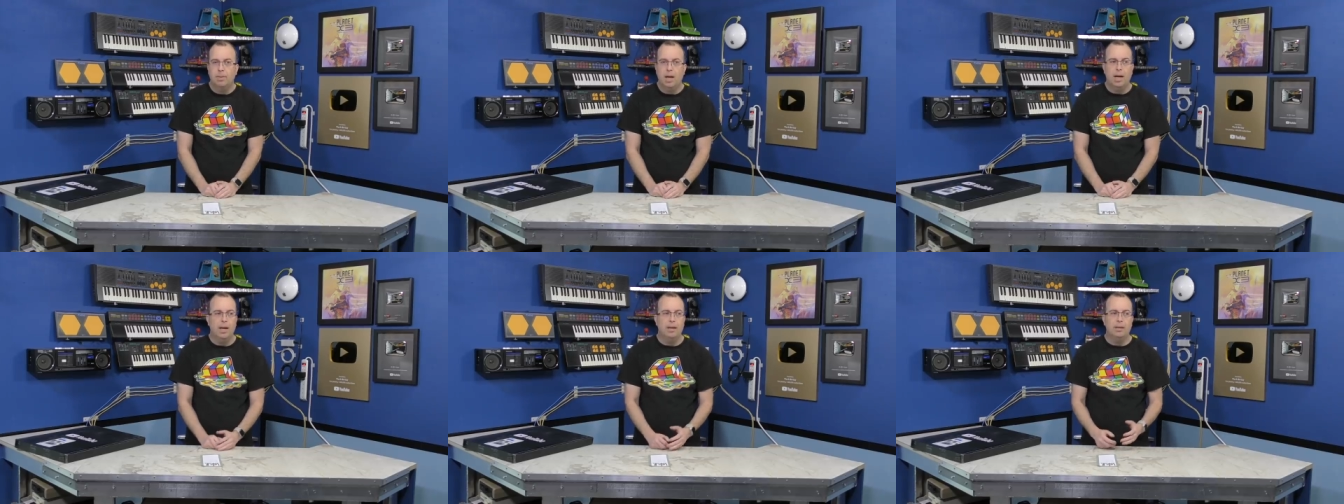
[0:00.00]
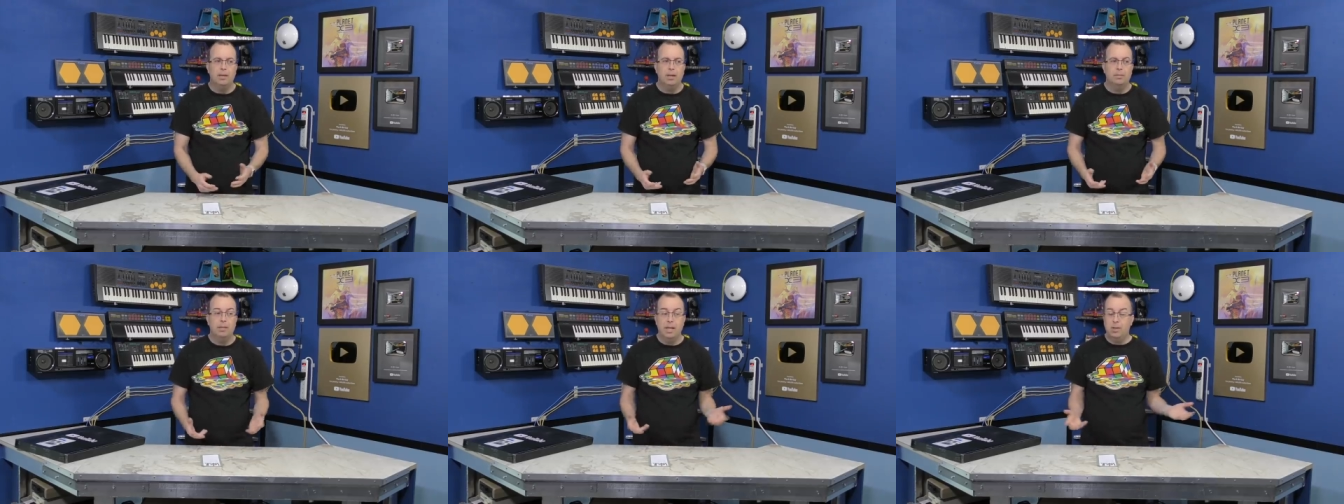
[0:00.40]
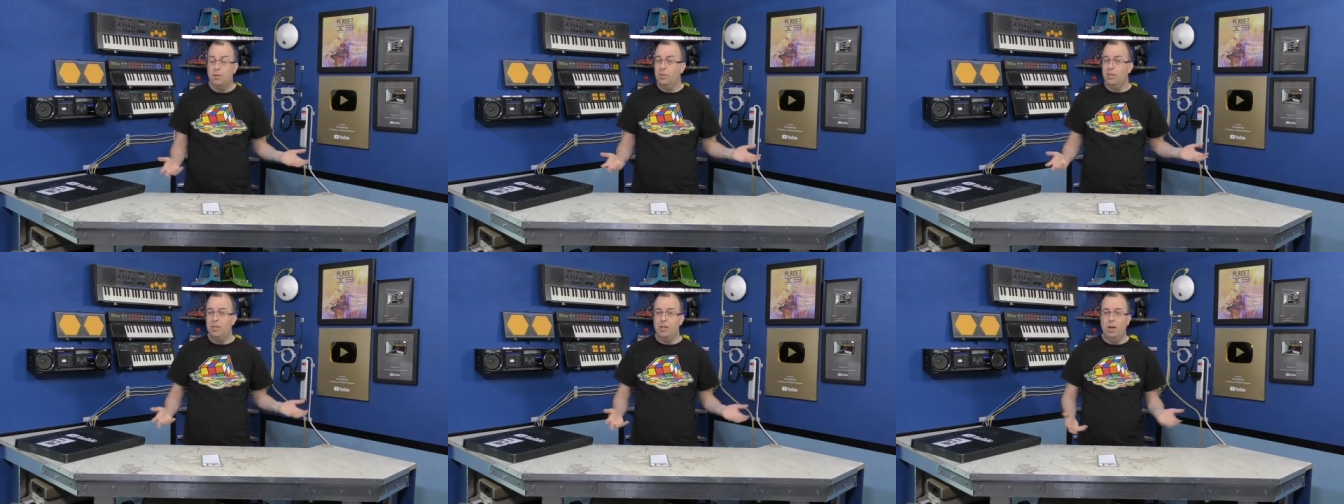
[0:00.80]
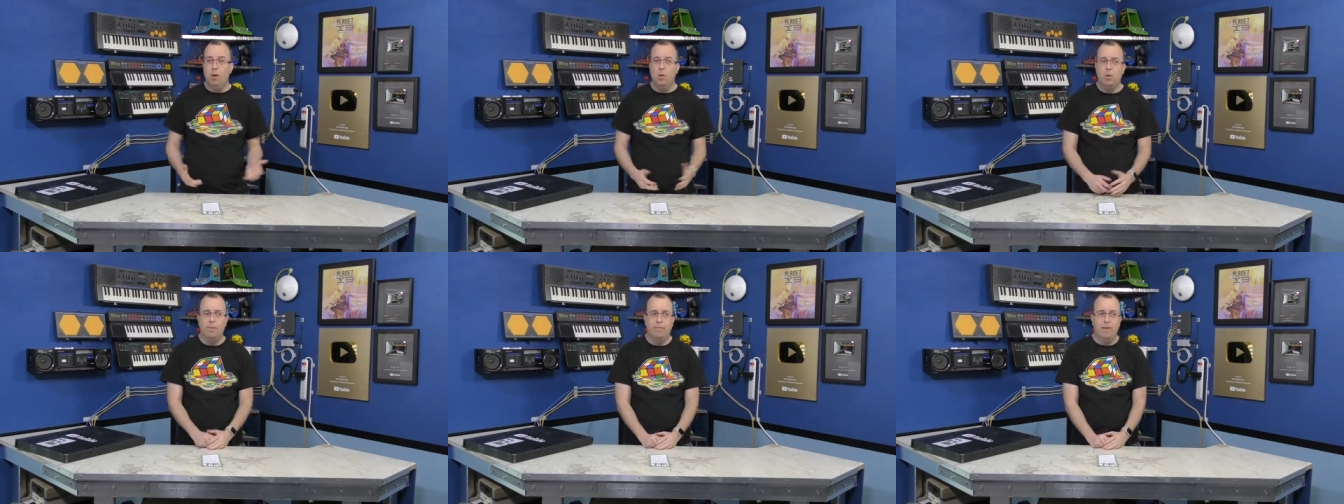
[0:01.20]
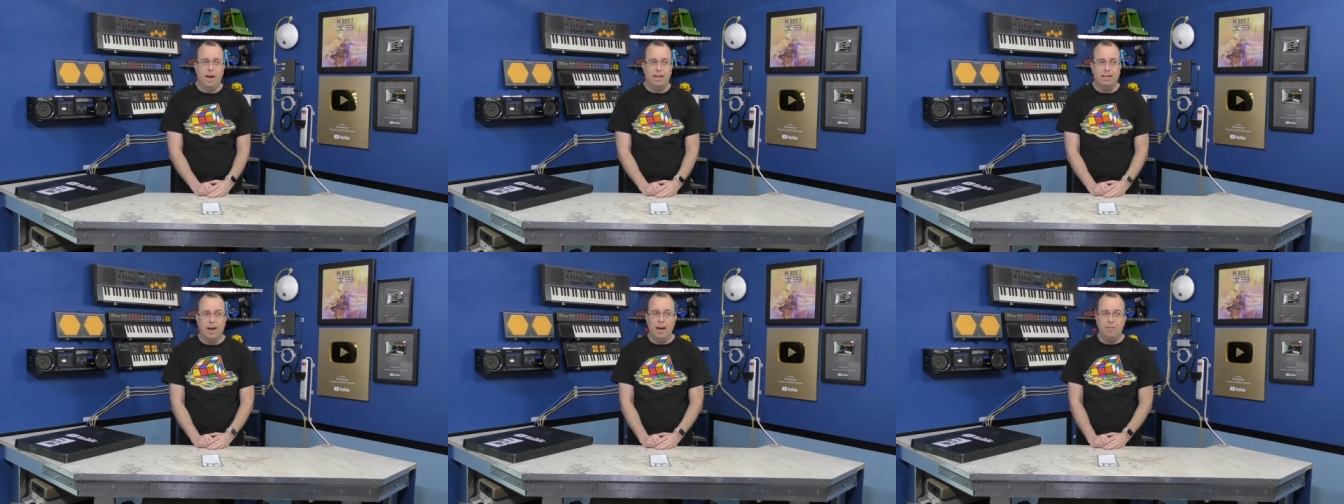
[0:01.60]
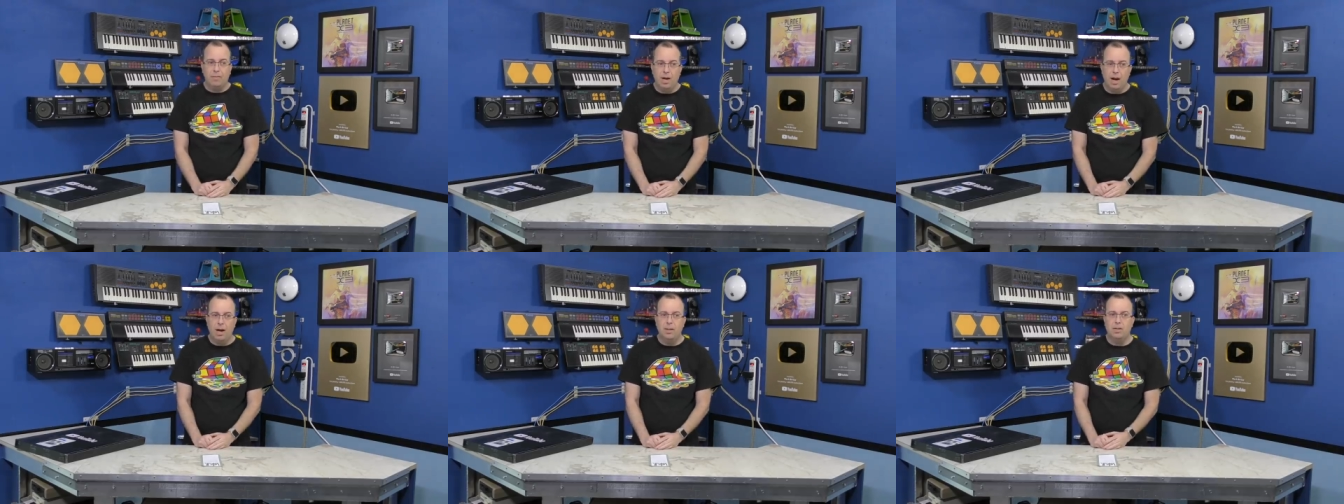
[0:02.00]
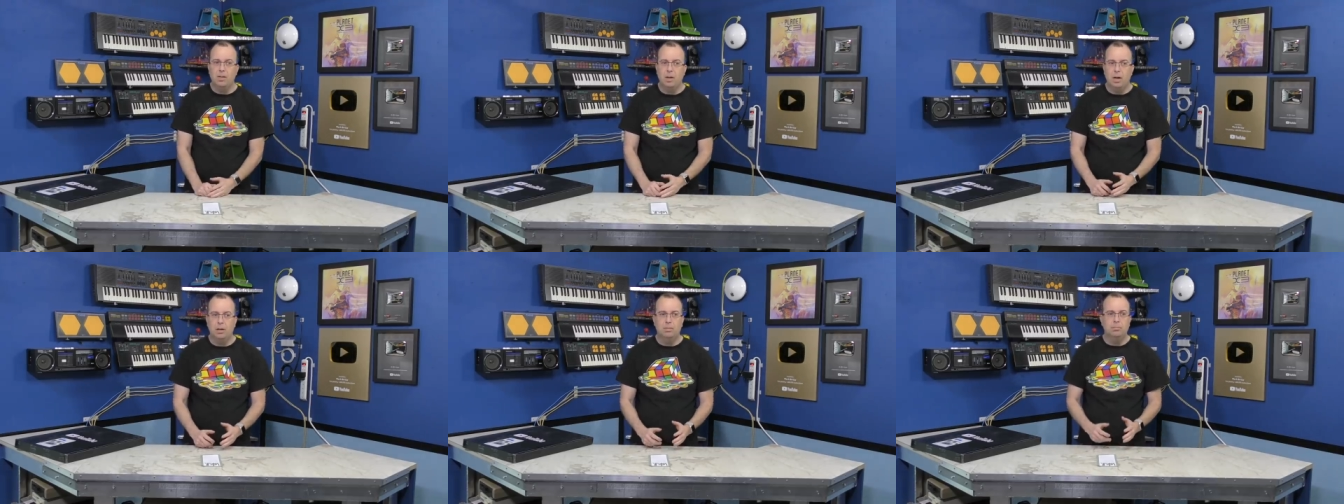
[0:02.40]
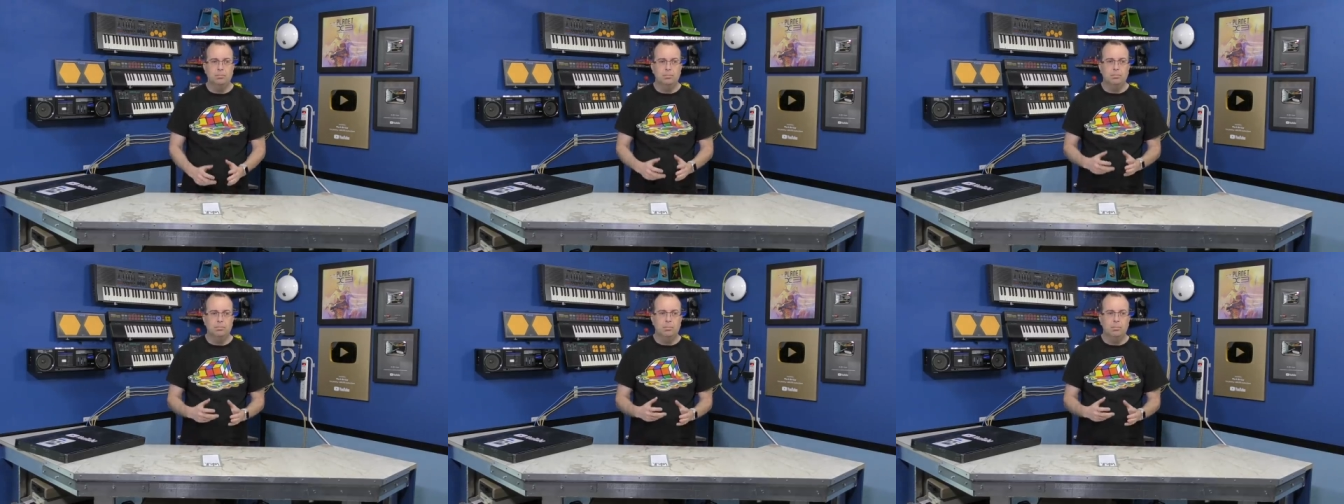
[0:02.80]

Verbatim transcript: And uh, the answer is no. In fact, I've got um,